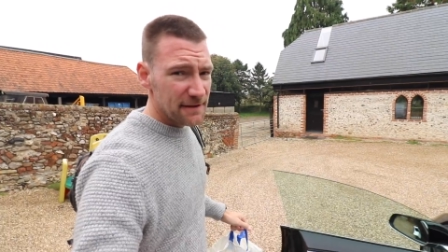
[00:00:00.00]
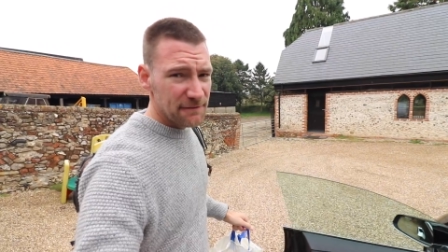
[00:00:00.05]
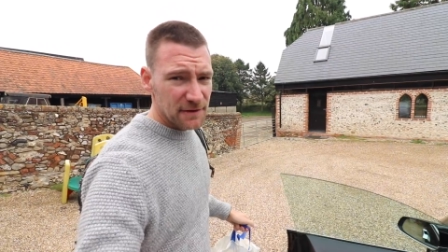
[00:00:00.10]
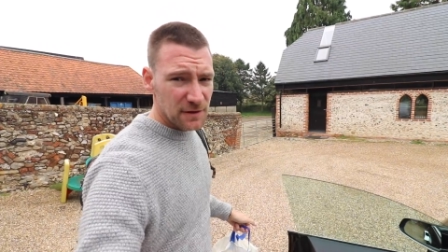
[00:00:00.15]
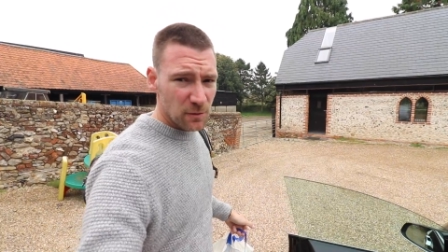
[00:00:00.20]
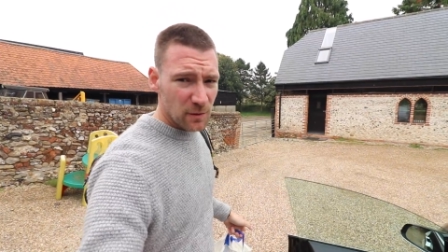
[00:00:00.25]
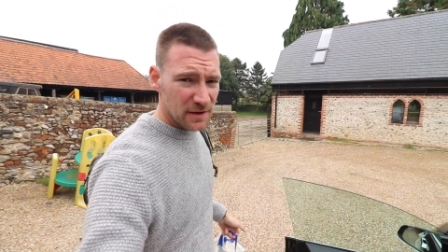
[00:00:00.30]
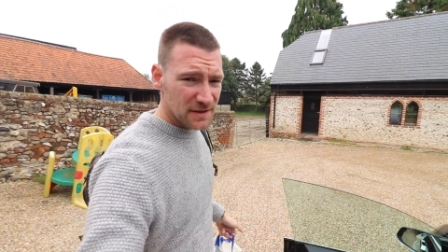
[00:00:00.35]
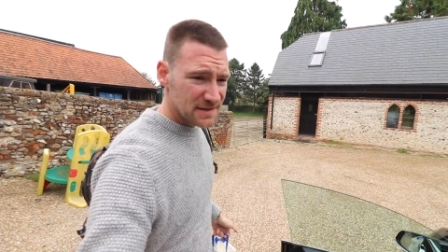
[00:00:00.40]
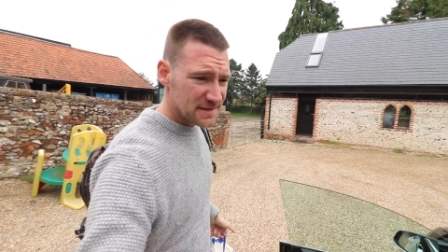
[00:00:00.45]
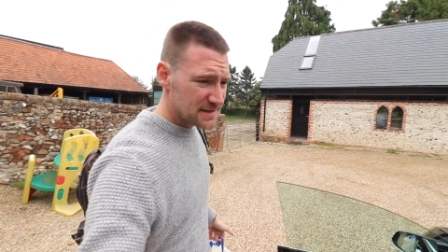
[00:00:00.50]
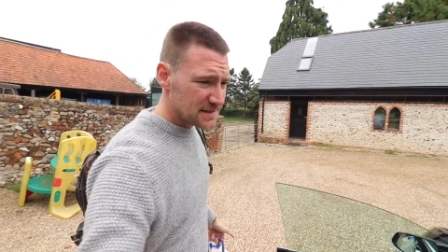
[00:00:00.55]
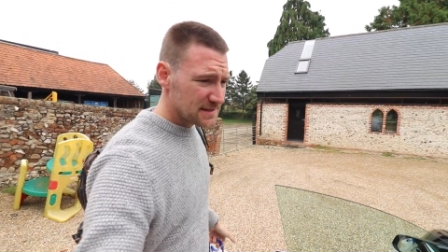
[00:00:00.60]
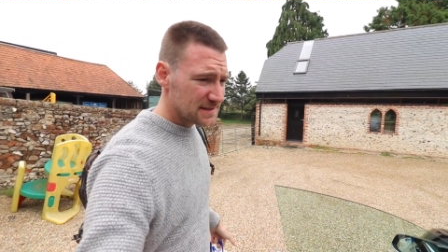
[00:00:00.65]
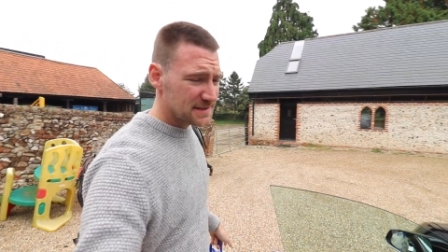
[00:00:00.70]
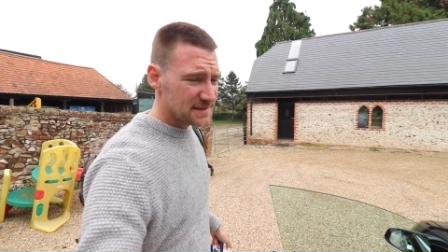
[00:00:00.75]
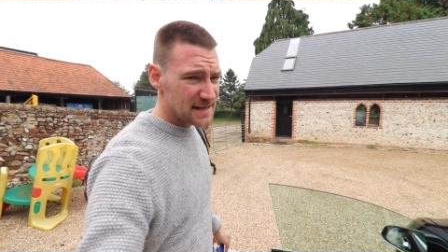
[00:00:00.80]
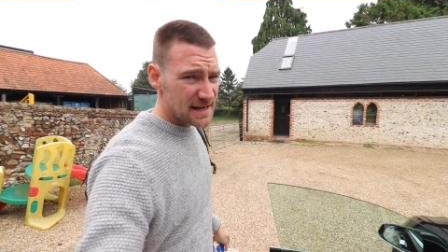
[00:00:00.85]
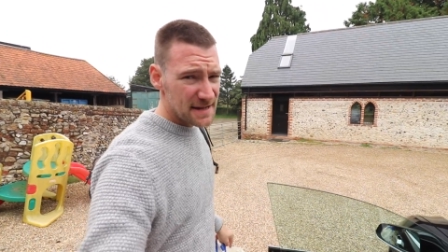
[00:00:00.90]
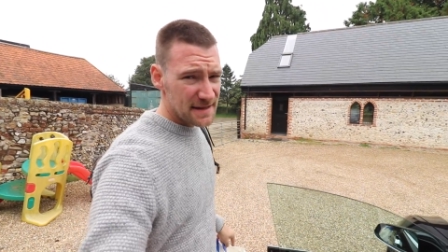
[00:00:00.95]
Even the ones
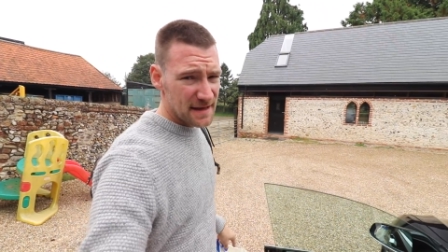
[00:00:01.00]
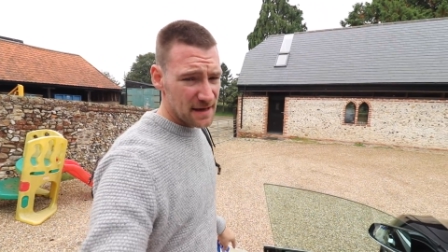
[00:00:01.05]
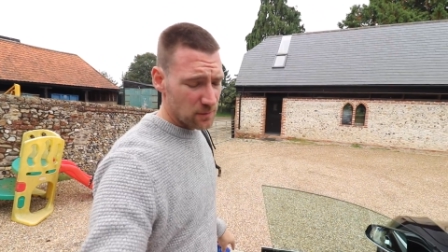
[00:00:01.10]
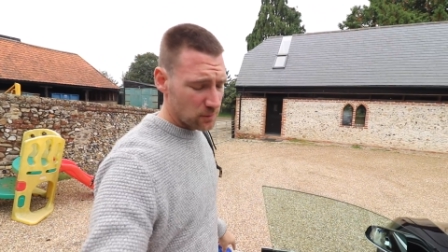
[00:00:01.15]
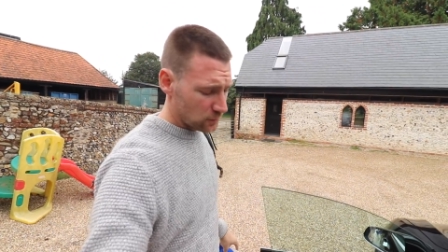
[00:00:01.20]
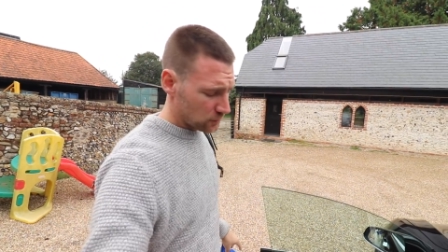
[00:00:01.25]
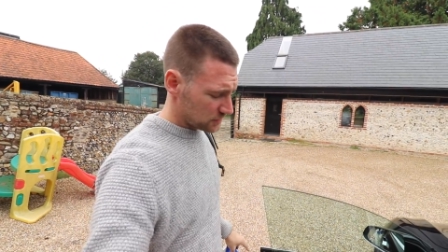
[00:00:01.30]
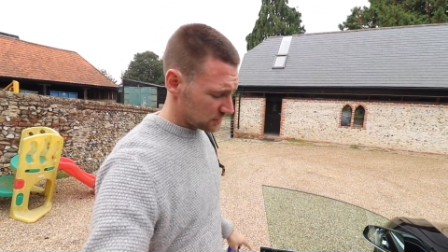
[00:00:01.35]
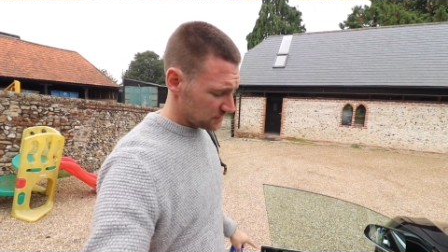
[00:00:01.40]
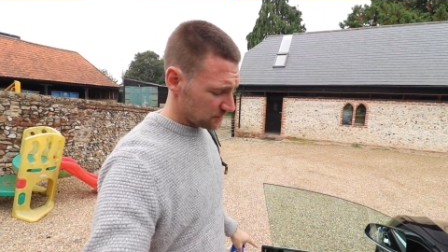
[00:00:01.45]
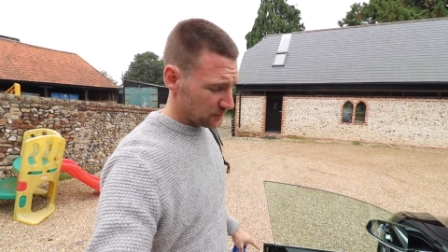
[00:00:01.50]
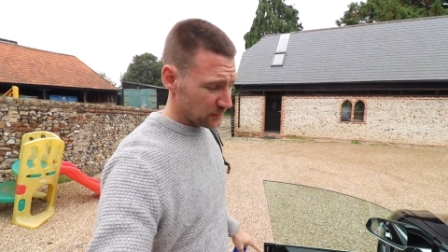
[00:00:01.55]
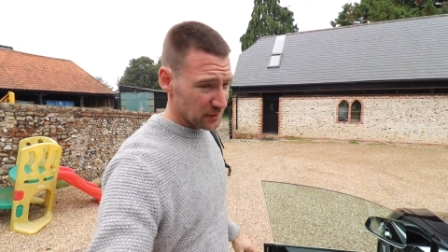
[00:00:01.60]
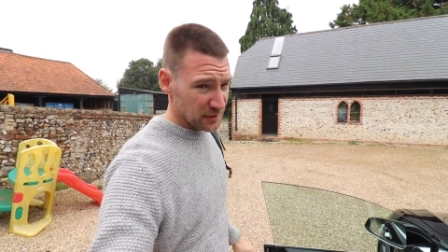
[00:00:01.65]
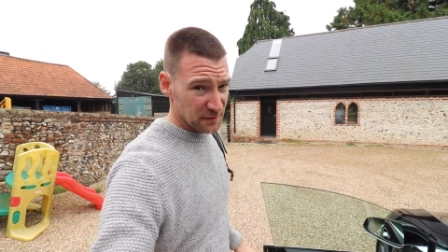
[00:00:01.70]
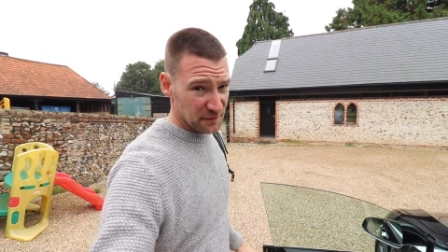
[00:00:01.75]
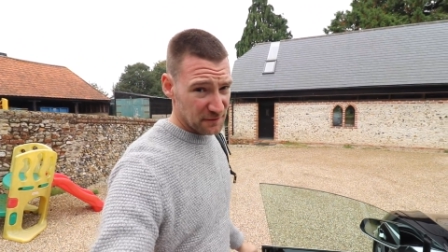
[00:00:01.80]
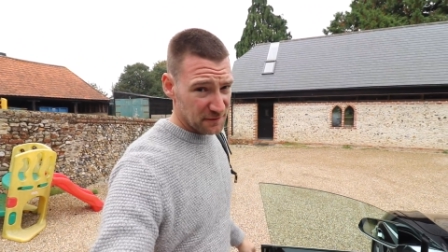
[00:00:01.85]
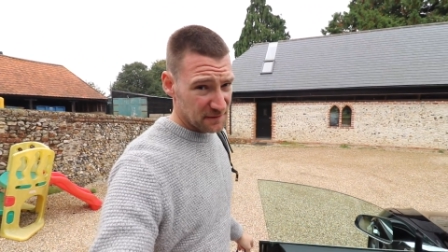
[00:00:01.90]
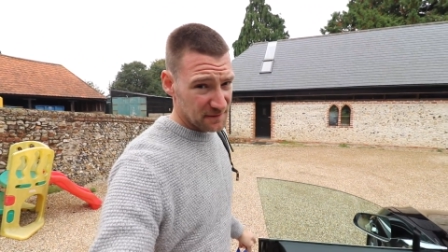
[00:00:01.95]
that say they're
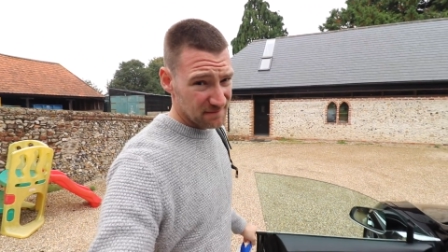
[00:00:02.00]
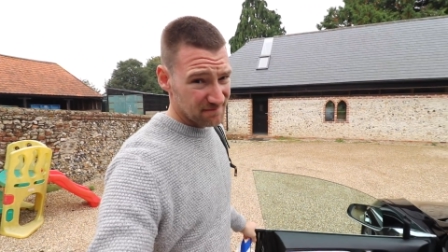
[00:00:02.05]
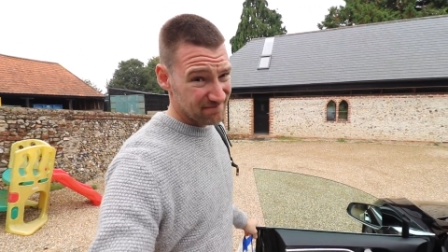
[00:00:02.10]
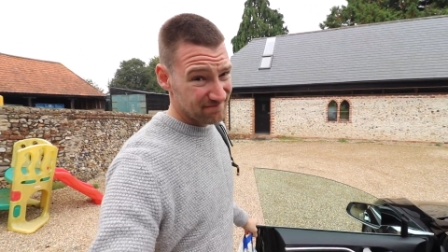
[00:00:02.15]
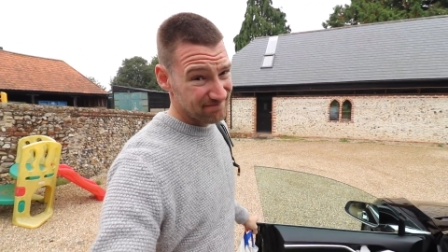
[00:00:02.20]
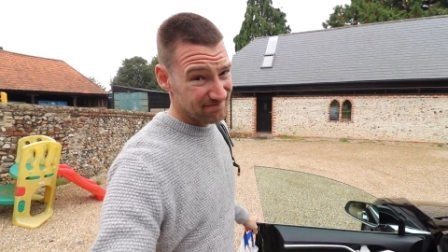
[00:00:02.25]
waterproof